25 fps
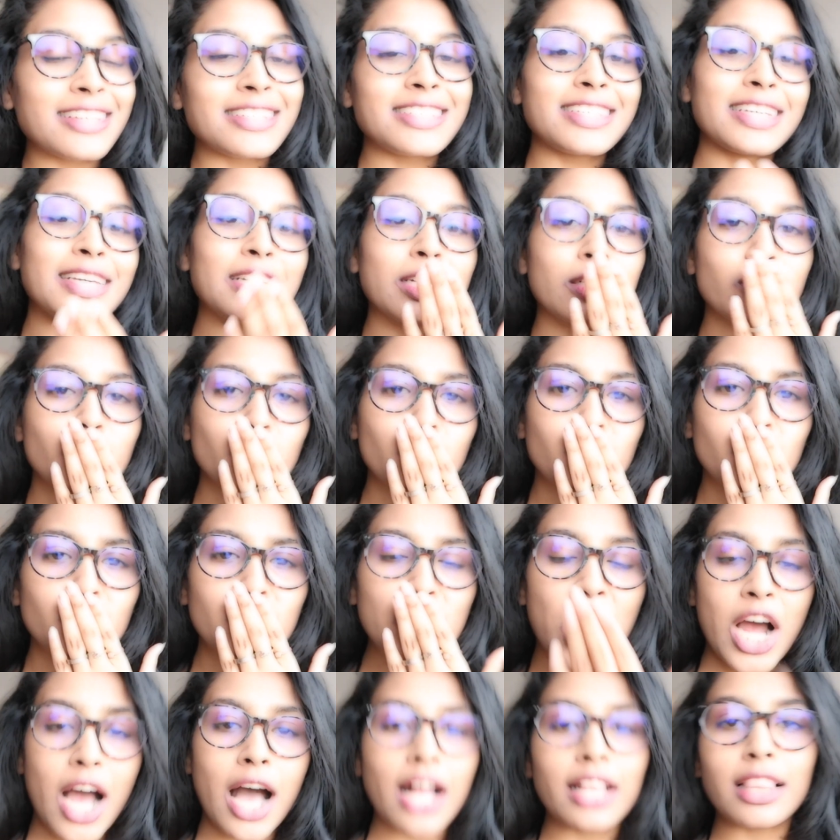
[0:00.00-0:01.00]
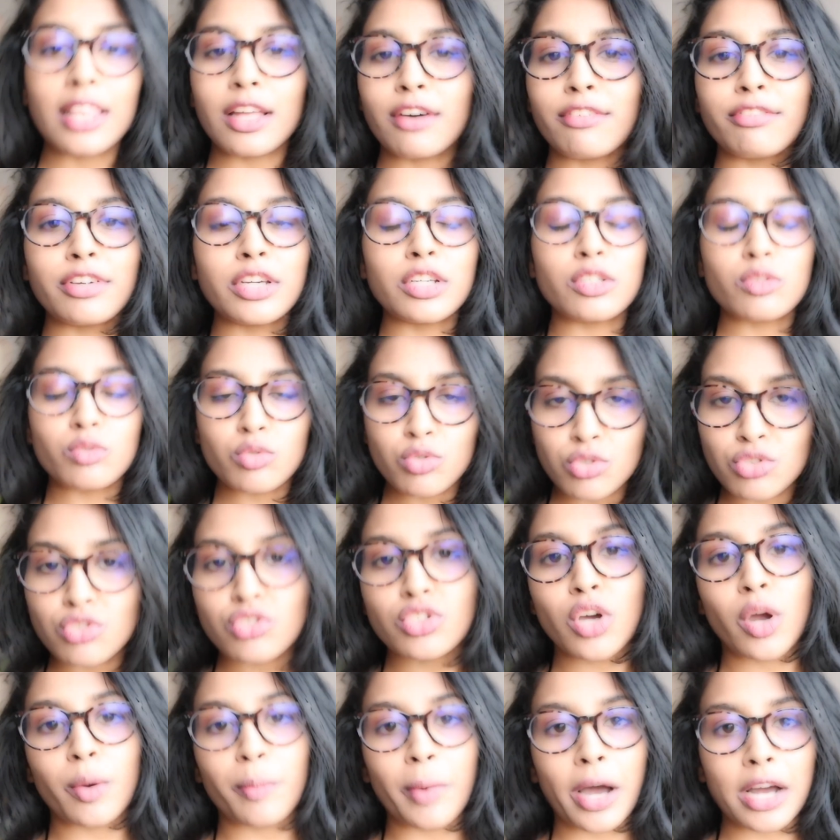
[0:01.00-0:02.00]
I'll see you I love you
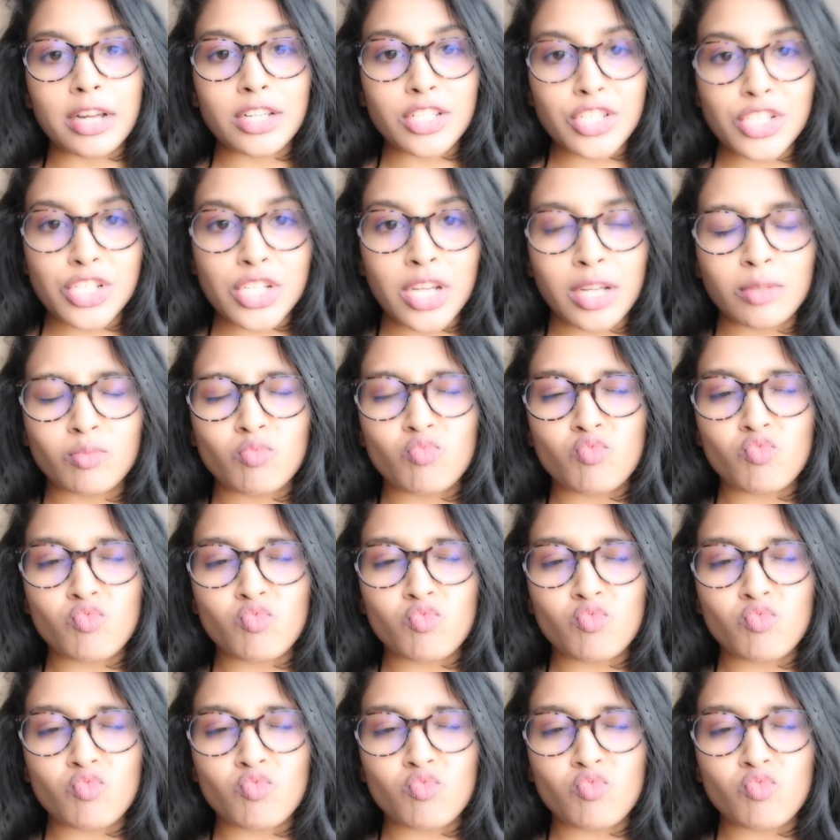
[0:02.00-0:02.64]
so much